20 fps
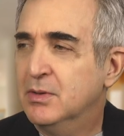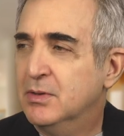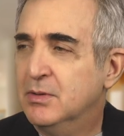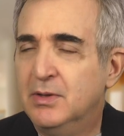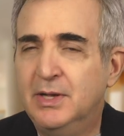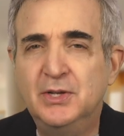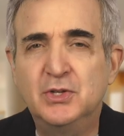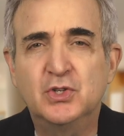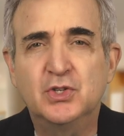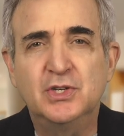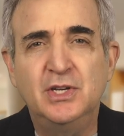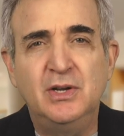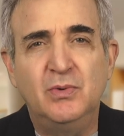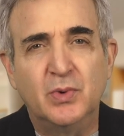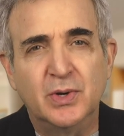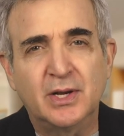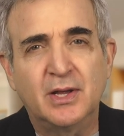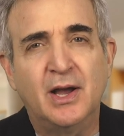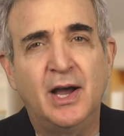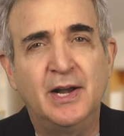Let's see
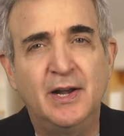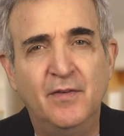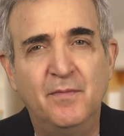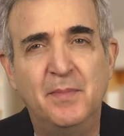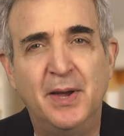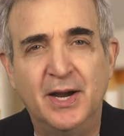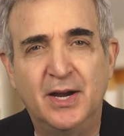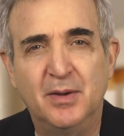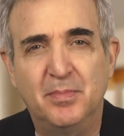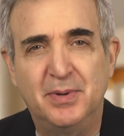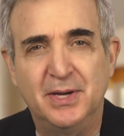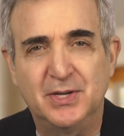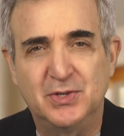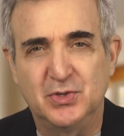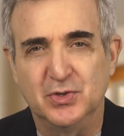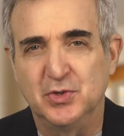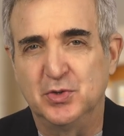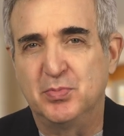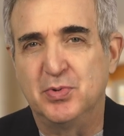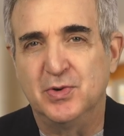what kind of
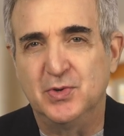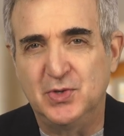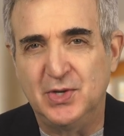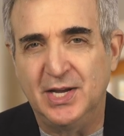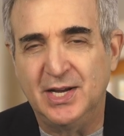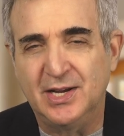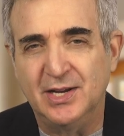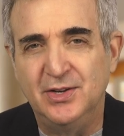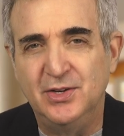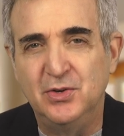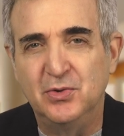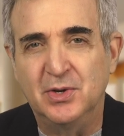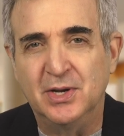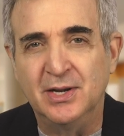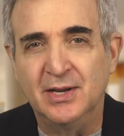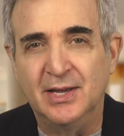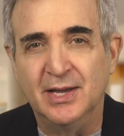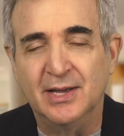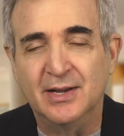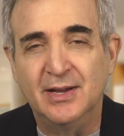megapixels per second you
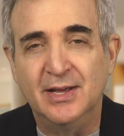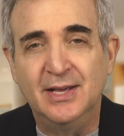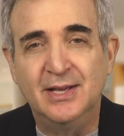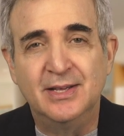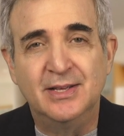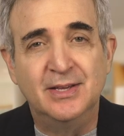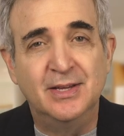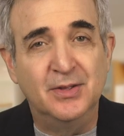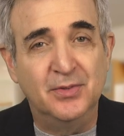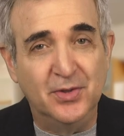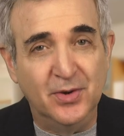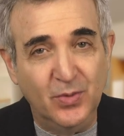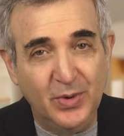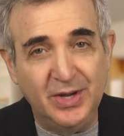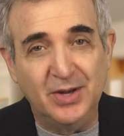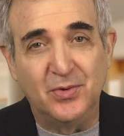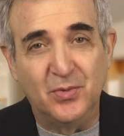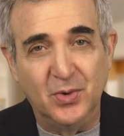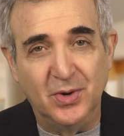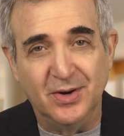can get in the
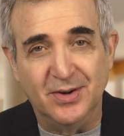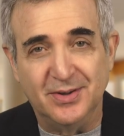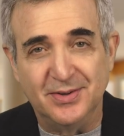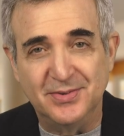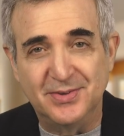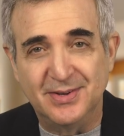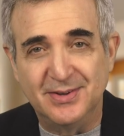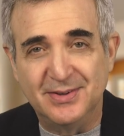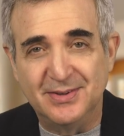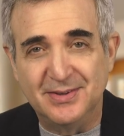real world.